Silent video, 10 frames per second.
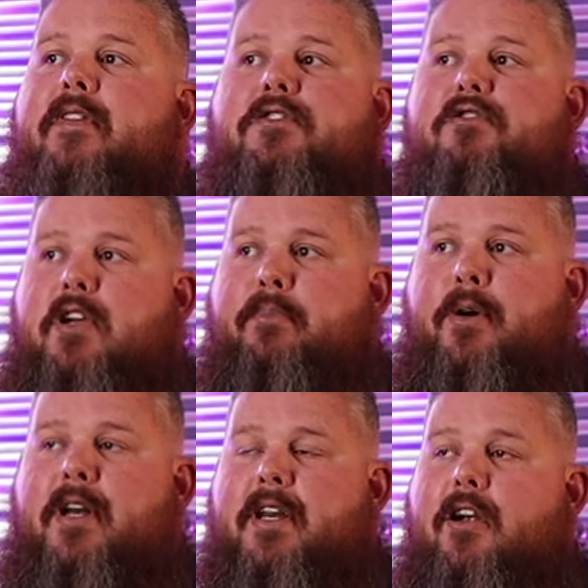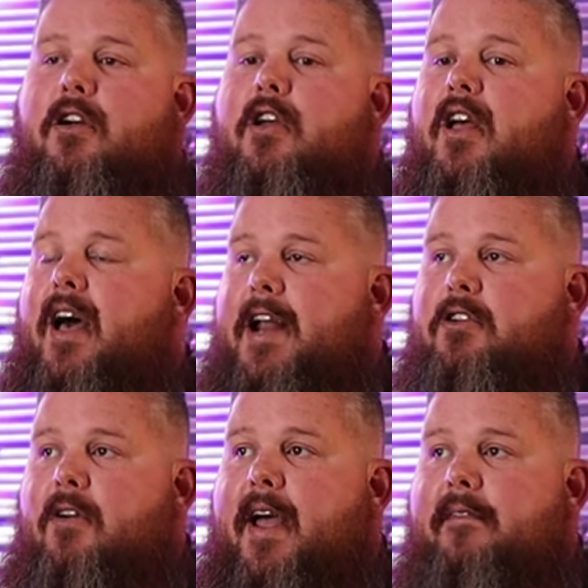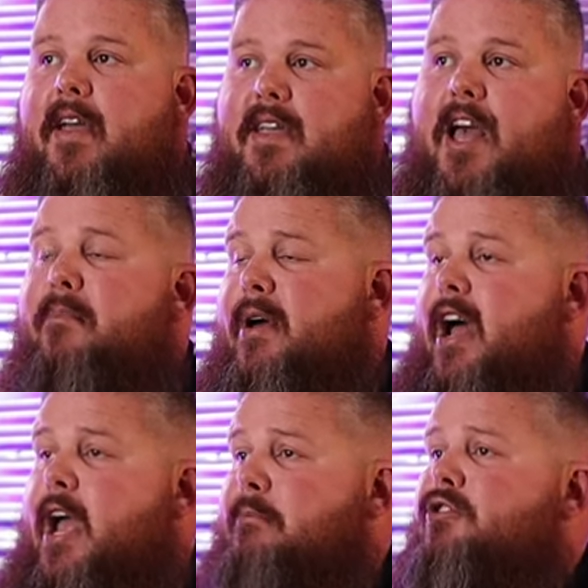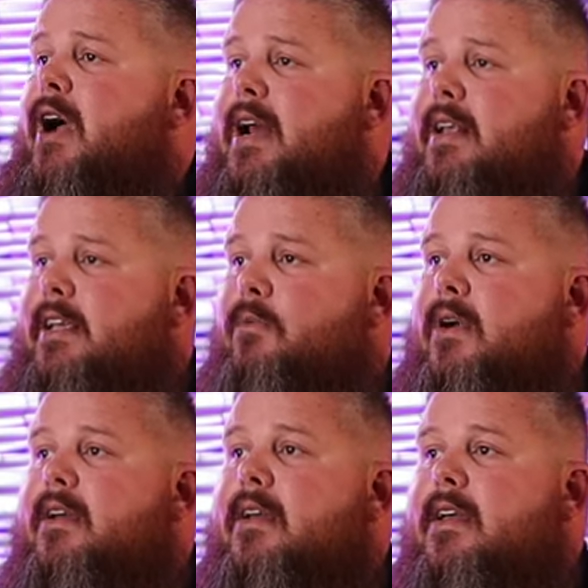for this you could put in here. I don't have that yet, but I am trying to get one.